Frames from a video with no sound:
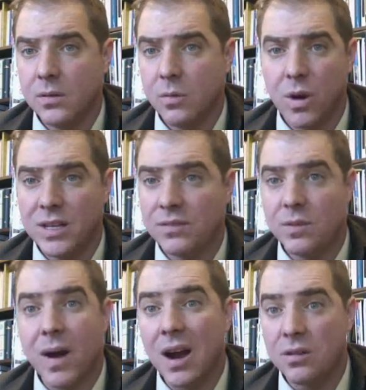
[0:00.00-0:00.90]
the rise of
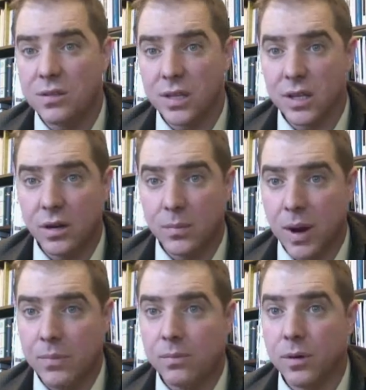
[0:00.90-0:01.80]
democracy or
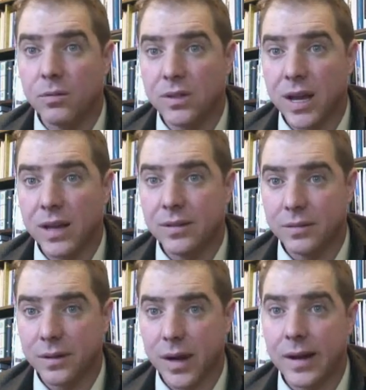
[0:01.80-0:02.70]
popular protests
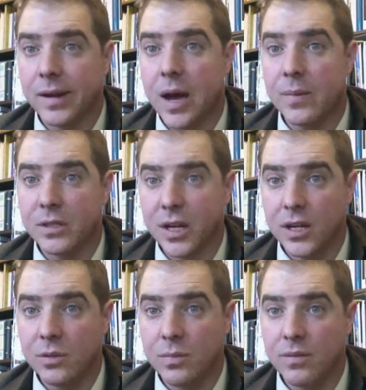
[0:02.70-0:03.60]
or economic
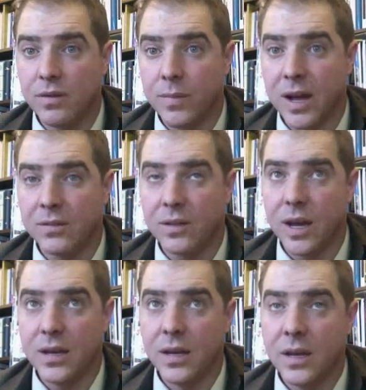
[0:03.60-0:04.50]
change, but from
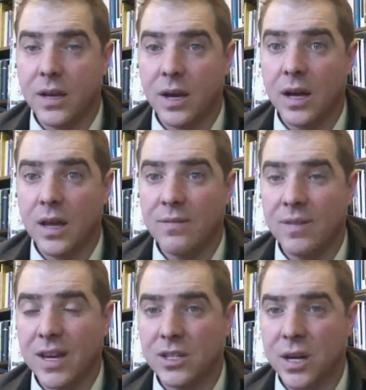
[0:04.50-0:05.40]
outside
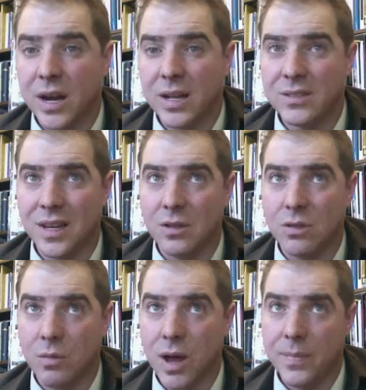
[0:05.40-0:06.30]
invasion and outside
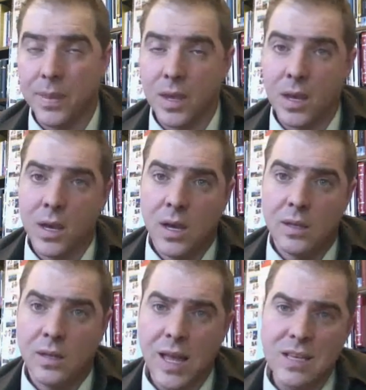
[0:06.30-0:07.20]
threat.
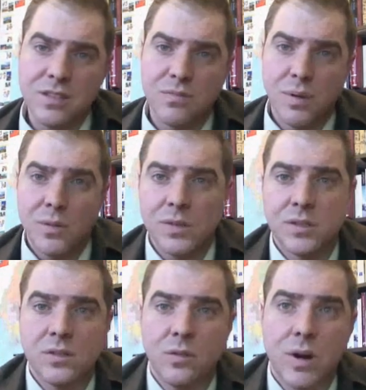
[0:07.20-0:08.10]
The last of
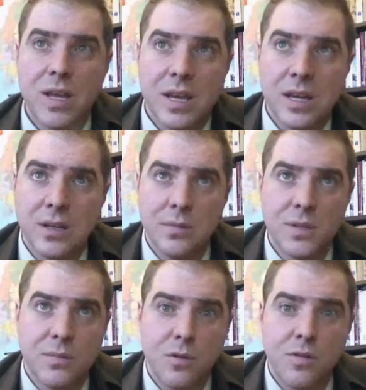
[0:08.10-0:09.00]
Burma's great kingdoms,
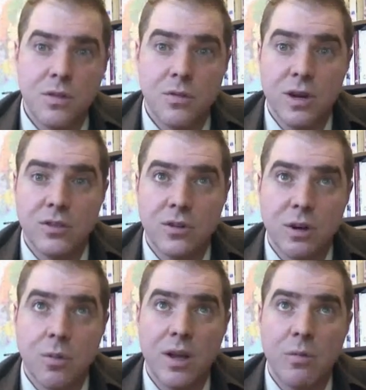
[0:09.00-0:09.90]
and I'm moving through history
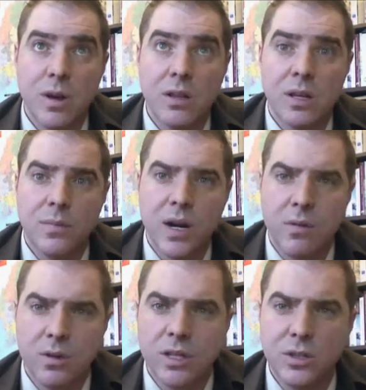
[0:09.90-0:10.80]
quite quickly, but I
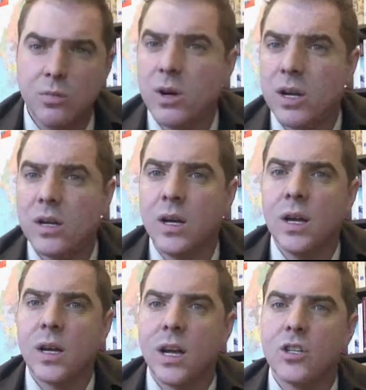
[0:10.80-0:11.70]
really do want to
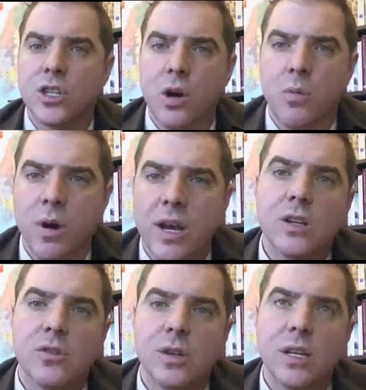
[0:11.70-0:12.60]
kind of show what
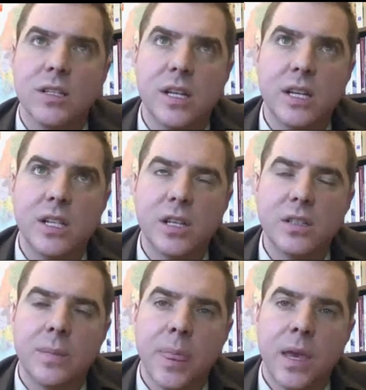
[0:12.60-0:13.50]
history can teach
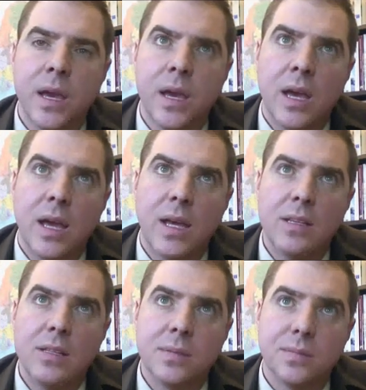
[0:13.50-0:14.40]
us,
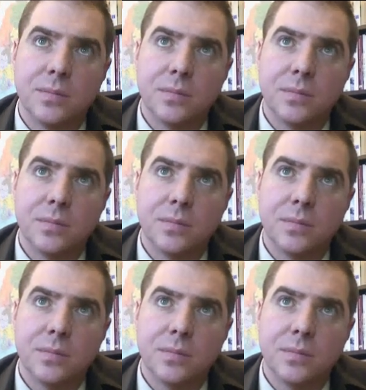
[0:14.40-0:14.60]
is